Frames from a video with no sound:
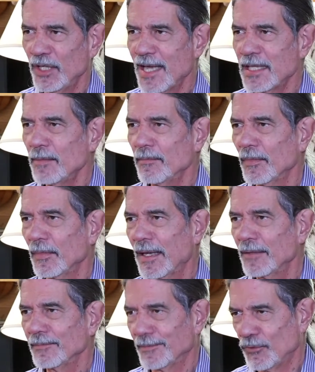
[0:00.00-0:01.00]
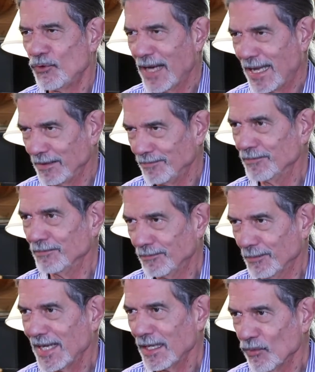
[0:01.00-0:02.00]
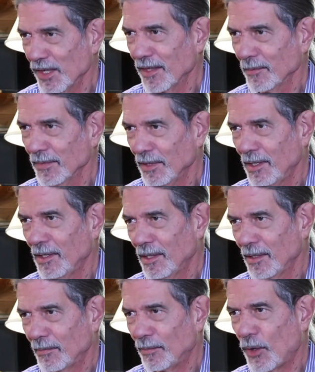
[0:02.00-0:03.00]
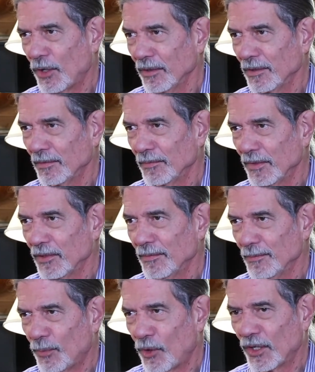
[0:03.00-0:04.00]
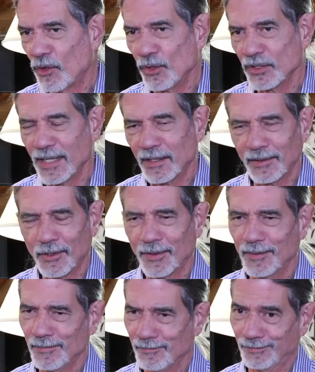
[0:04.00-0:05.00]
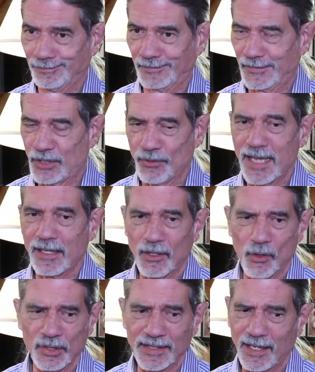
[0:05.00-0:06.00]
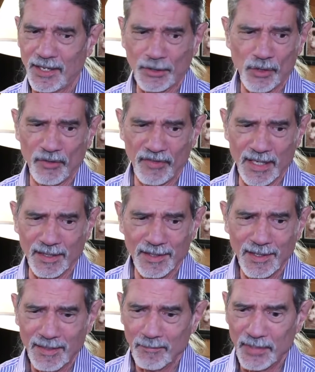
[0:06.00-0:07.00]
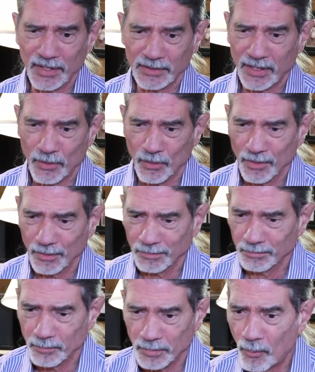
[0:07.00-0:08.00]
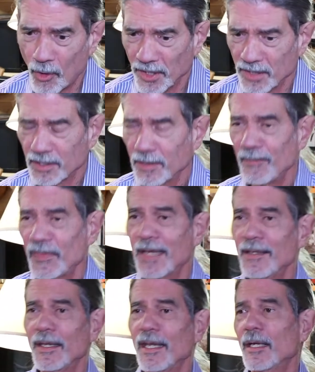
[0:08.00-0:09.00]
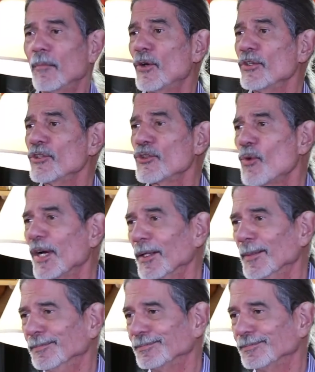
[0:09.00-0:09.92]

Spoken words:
Yanni, who had money with him, bought a hotel or created a hotel. I don't know if he built it or bought it in Ammonia Square.